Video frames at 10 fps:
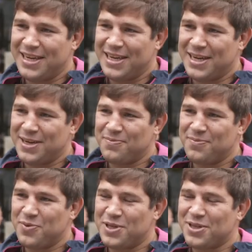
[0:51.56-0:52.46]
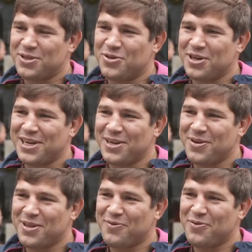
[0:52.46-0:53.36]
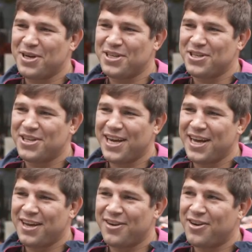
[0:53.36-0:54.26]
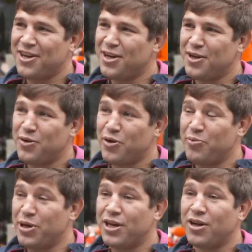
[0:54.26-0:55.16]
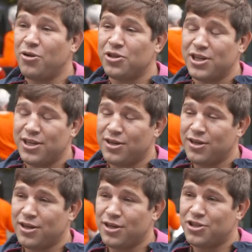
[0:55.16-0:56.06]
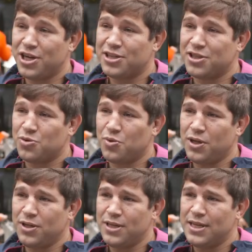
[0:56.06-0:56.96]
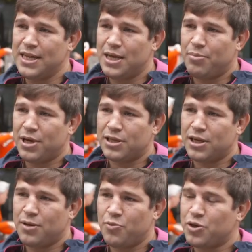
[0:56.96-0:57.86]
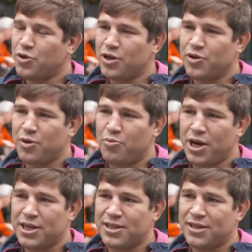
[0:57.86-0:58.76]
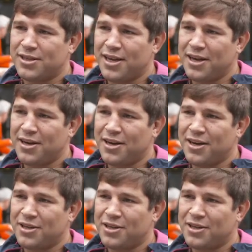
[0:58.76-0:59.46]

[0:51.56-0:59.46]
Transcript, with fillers: um, we're still struggling with our French and uh, a big culture uh, change as well. But uh, we're trying to embrace it and uh,